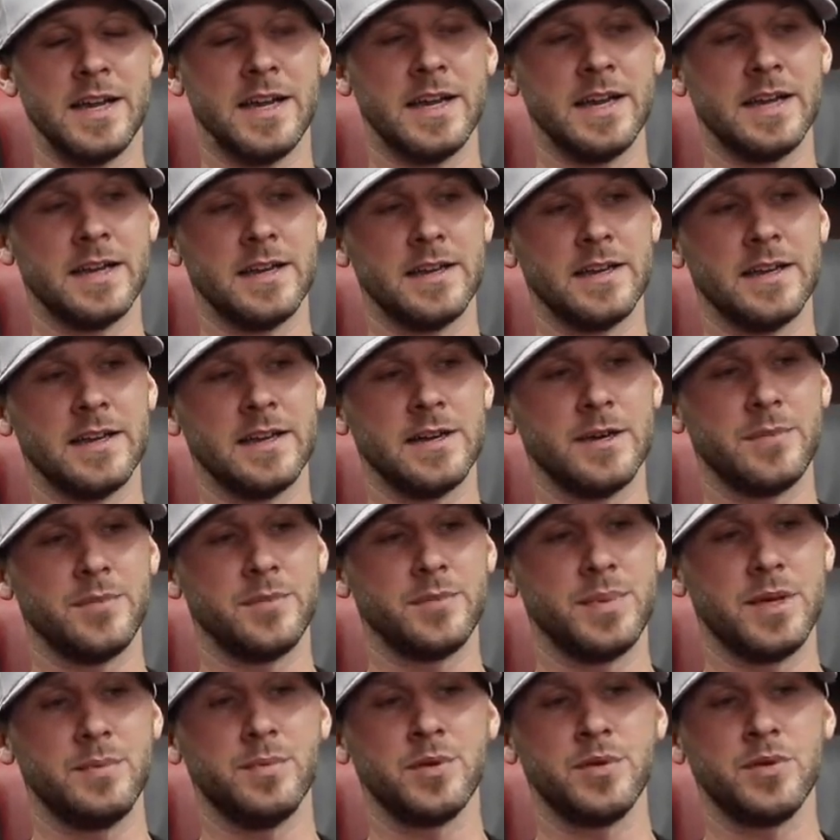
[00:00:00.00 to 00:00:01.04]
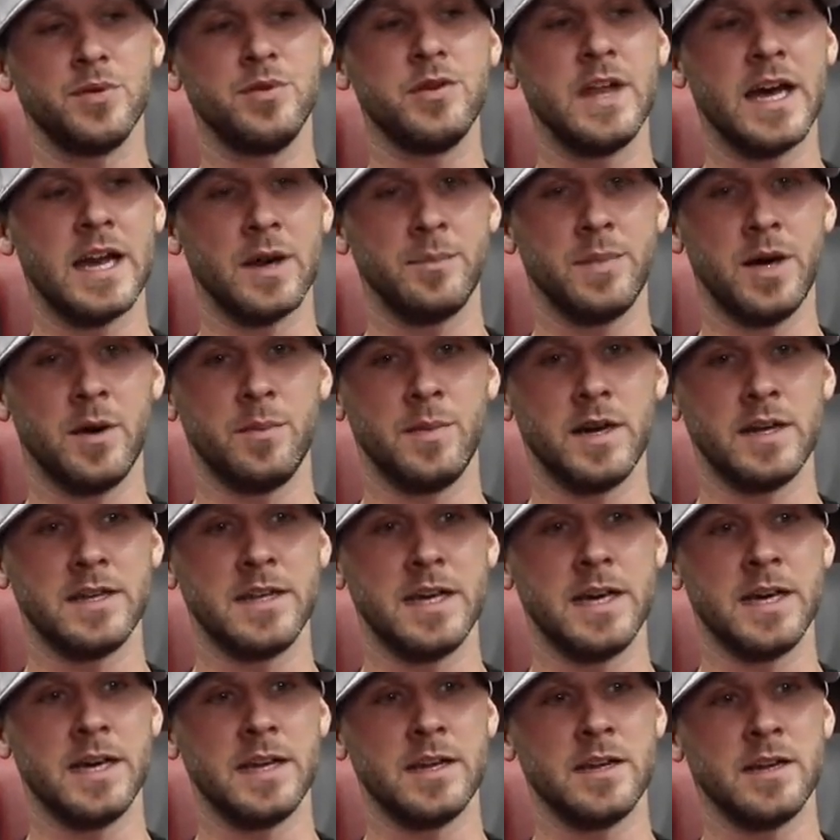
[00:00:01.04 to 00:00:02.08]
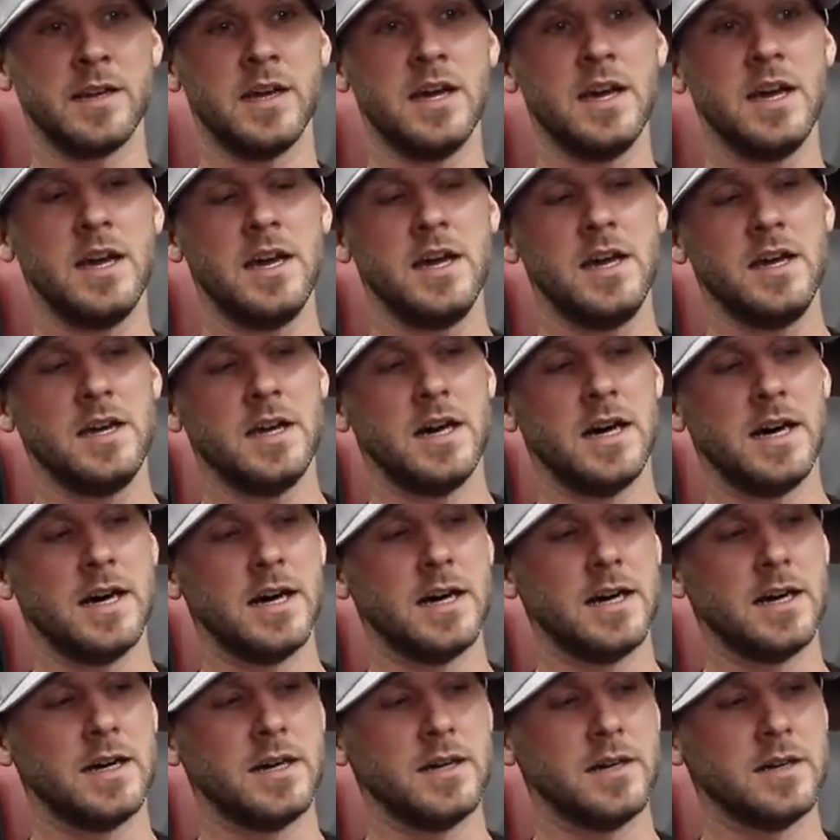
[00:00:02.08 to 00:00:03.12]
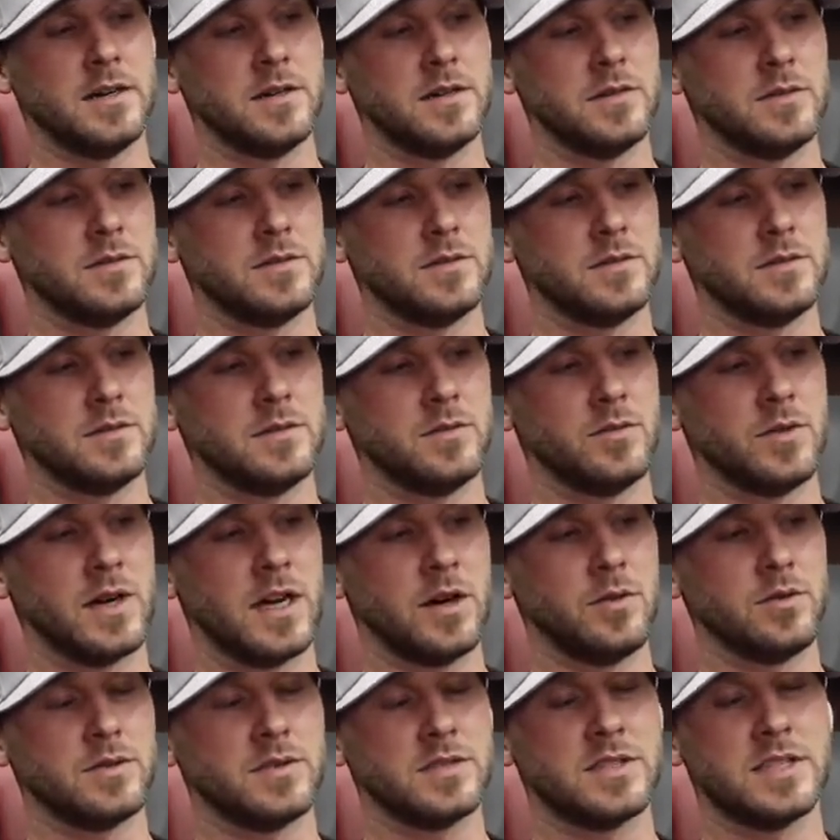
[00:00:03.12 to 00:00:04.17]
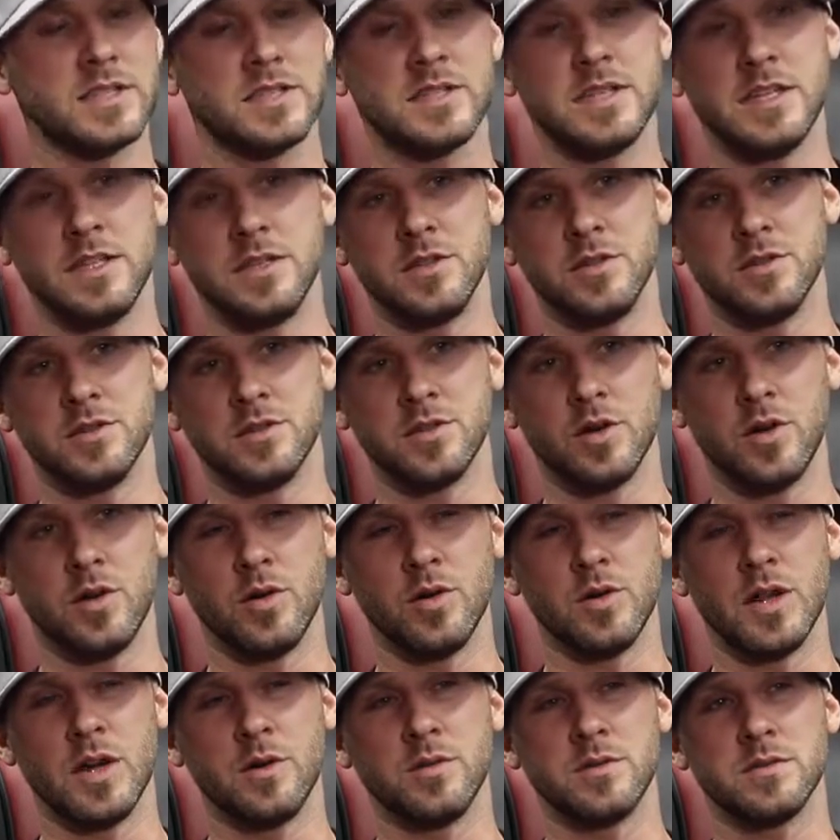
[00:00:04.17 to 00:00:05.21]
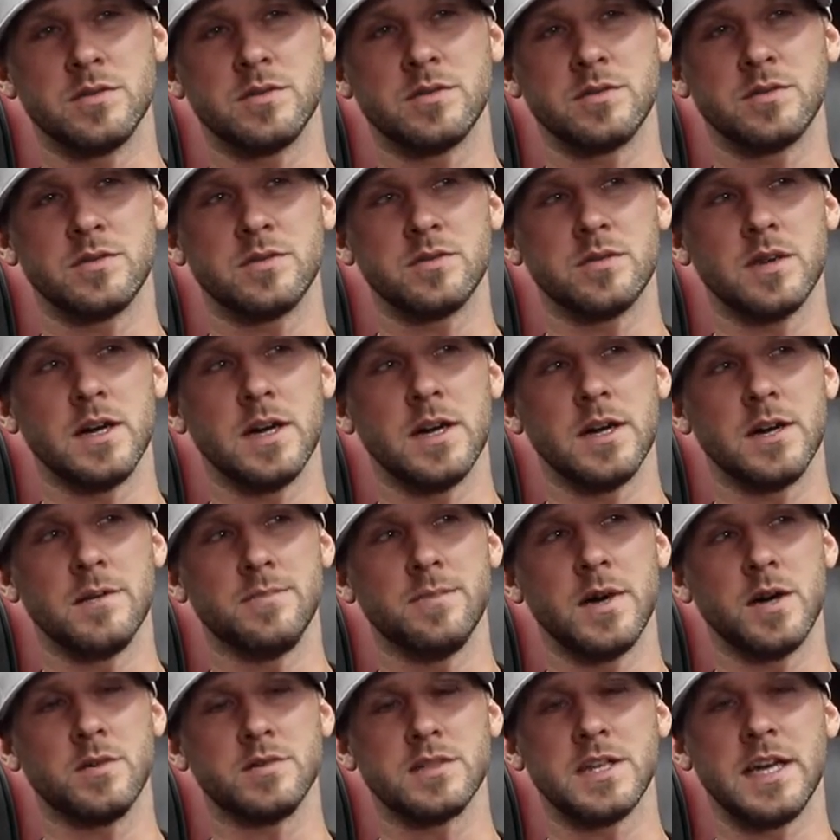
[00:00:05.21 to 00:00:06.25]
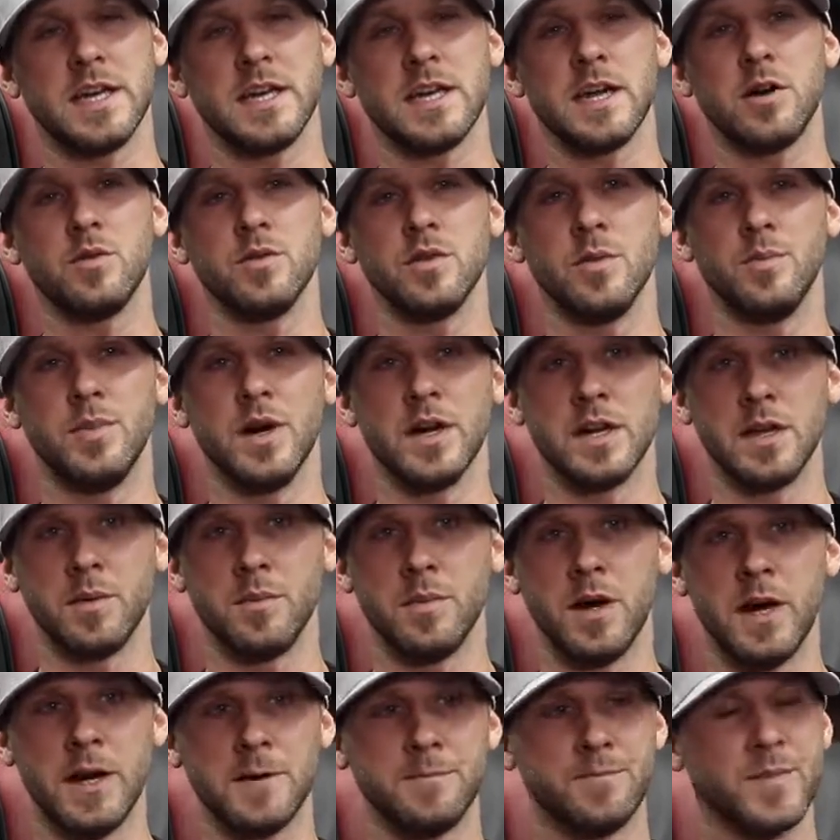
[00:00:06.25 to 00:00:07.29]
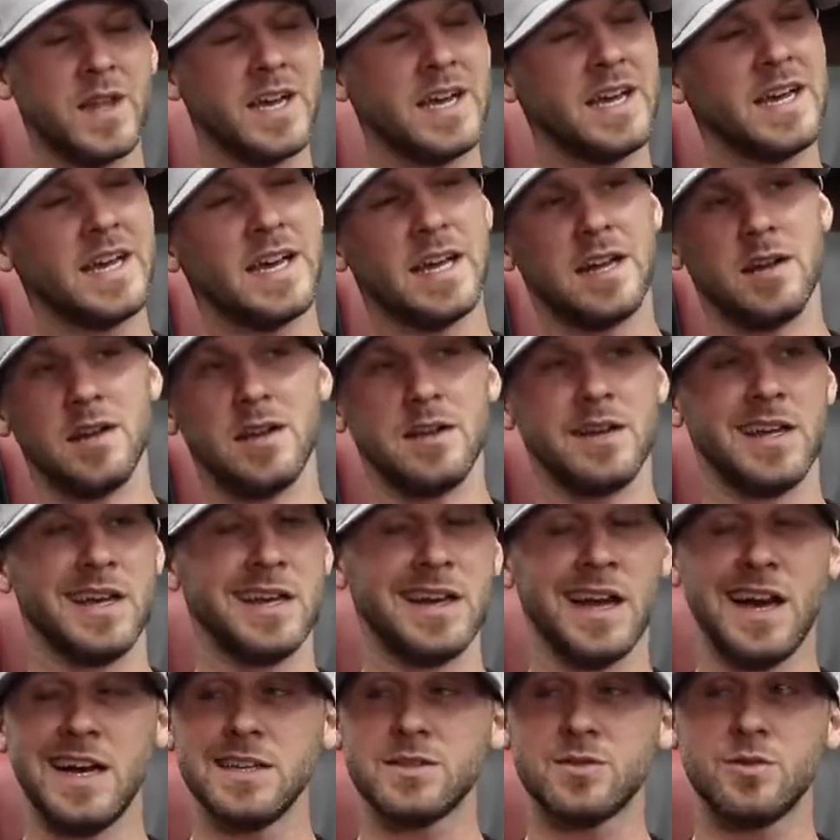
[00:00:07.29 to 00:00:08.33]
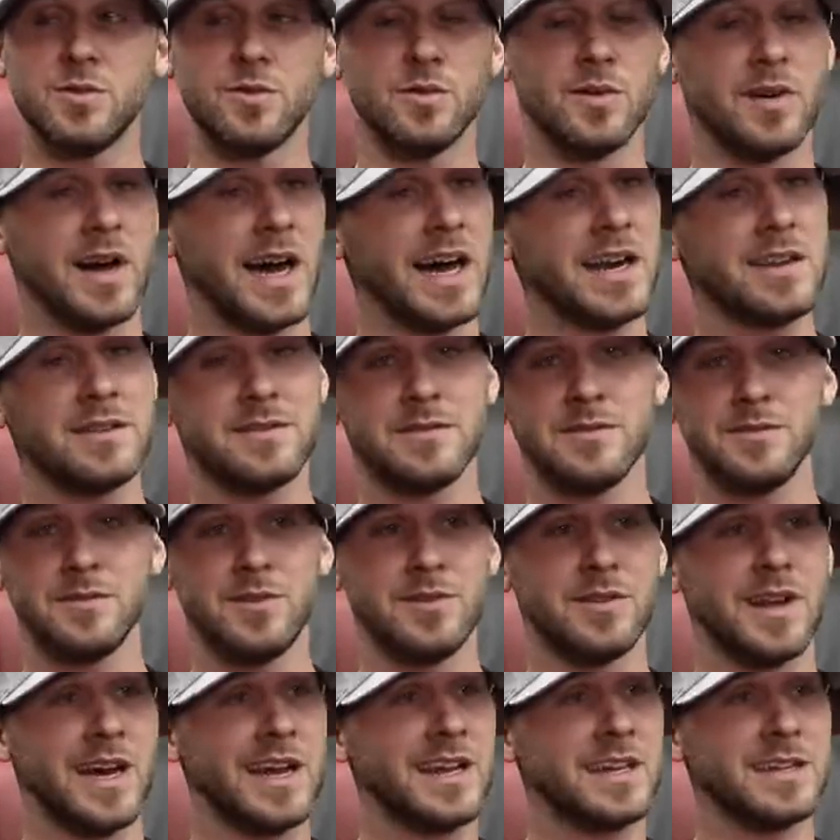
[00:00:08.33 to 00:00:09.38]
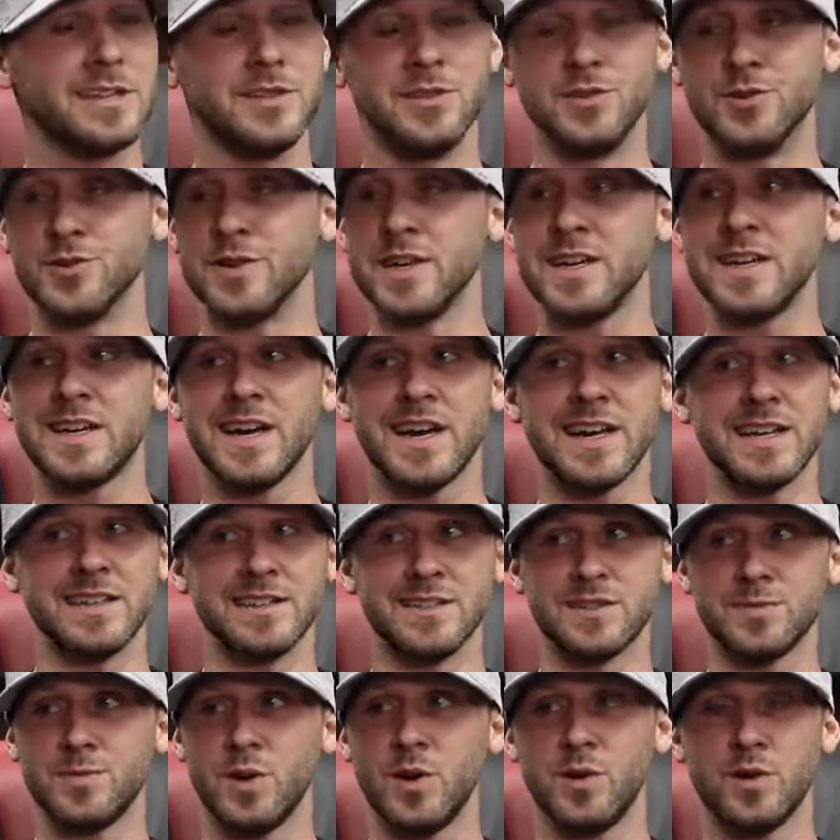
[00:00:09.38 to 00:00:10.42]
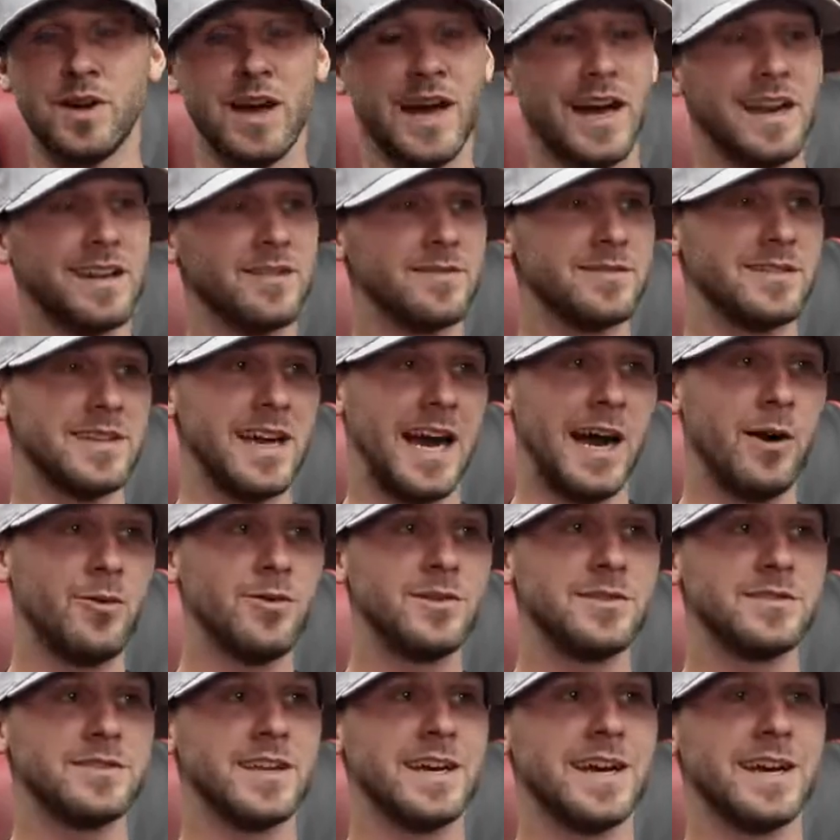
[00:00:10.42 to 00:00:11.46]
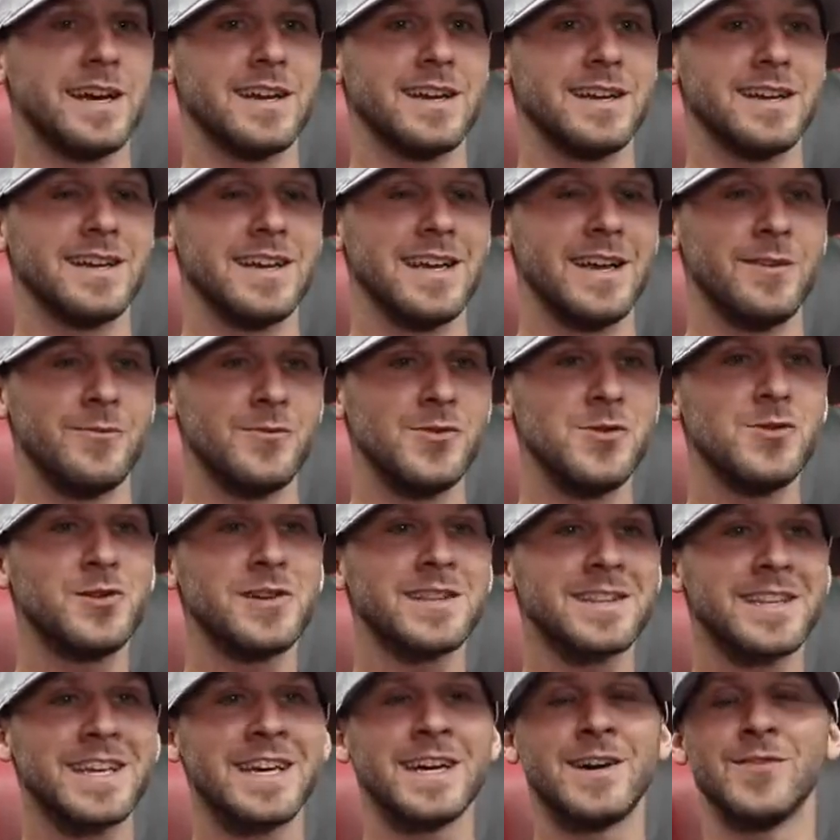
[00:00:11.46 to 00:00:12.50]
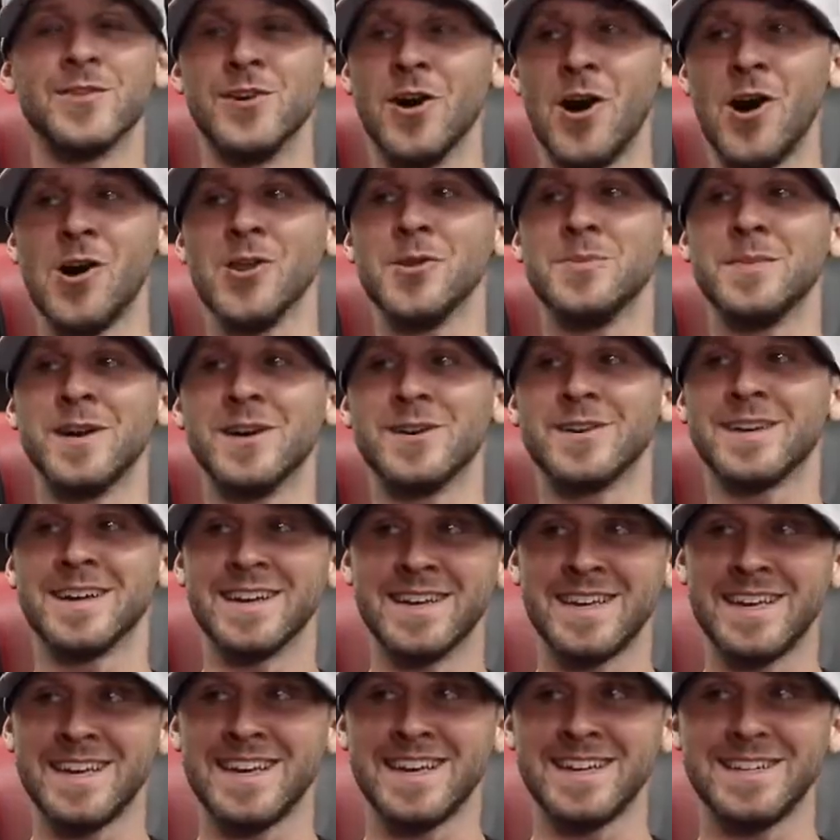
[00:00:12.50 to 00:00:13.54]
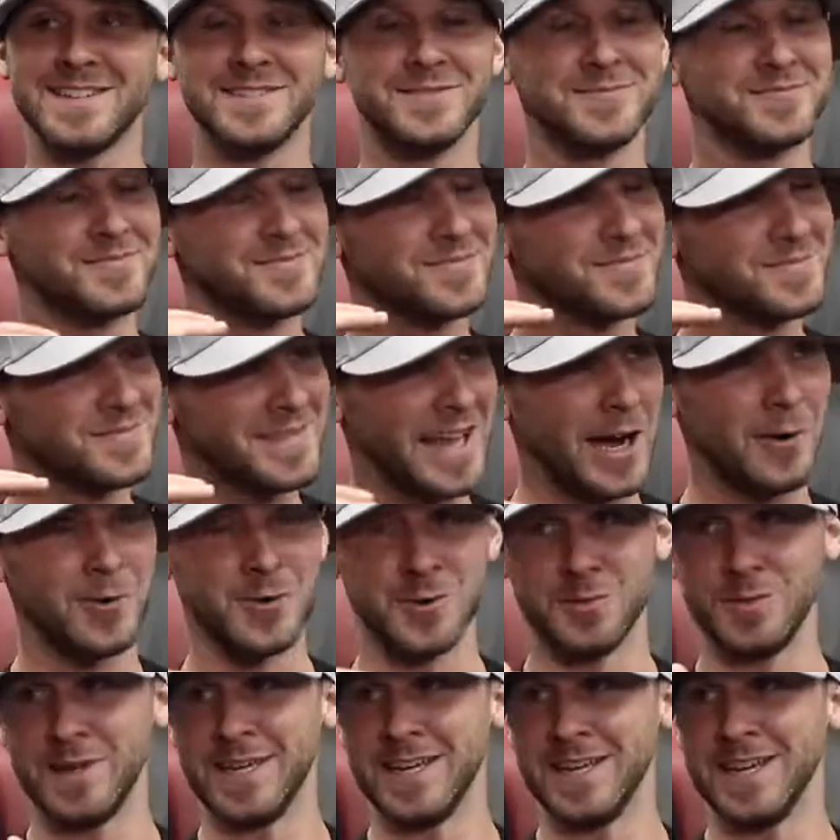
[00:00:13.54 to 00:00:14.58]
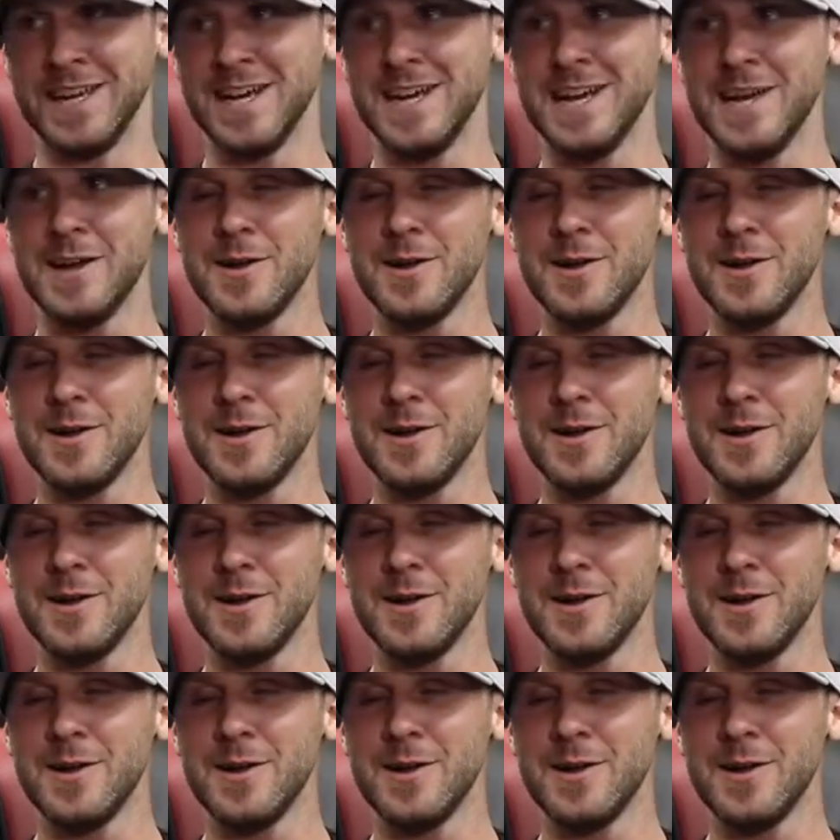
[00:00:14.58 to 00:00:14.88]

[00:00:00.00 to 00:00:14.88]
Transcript: And people knew that about my dad. And when I was 16 years old, I was hanging out with a buddy of mine. And in high school, I didn't drink, I didn't smoke. I was like, if you could think of an all-American kid, that was me.